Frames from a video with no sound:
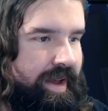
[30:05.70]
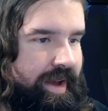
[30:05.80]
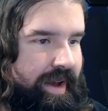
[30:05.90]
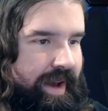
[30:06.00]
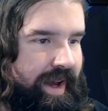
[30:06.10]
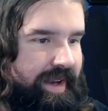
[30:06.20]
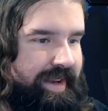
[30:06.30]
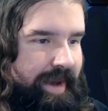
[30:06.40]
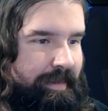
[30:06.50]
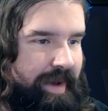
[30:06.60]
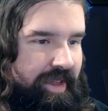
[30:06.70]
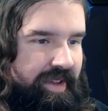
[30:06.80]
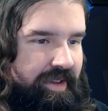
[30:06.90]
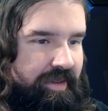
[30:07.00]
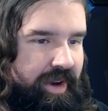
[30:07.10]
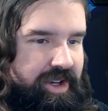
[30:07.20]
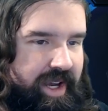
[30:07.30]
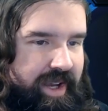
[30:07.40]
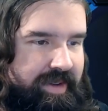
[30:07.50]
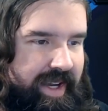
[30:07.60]
Uh, Tim, I think the
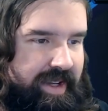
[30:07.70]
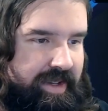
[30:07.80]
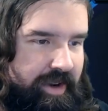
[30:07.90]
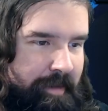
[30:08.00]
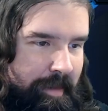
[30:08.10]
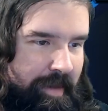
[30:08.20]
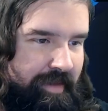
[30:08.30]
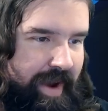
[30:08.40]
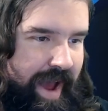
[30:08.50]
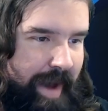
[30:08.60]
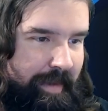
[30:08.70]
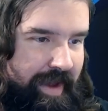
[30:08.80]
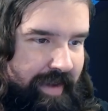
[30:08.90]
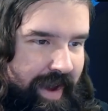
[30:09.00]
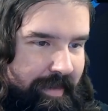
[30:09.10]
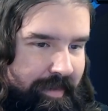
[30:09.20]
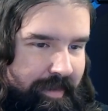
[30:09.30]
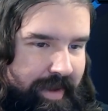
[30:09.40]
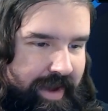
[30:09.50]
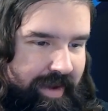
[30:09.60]
screenshot you sent is going to make me very happy. If I,
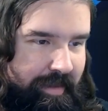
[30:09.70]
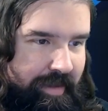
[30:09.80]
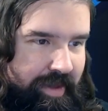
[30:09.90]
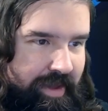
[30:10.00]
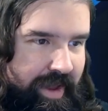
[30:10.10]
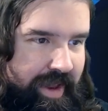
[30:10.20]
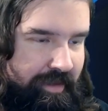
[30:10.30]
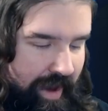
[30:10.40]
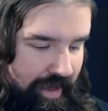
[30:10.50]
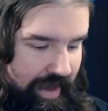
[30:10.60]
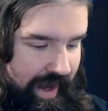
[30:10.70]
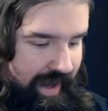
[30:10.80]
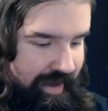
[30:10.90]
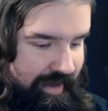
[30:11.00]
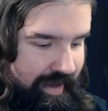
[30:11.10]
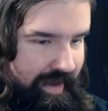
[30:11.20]
if I, it is what I think it is.